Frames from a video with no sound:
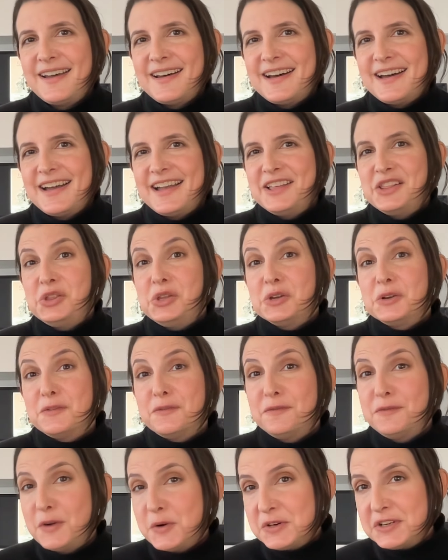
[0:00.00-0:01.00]
I look
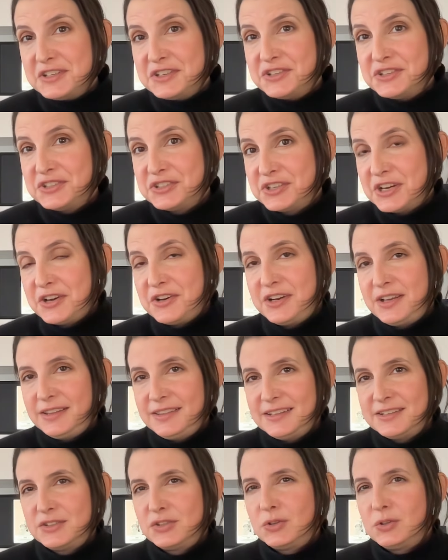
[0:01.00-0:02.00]
forward to sharing this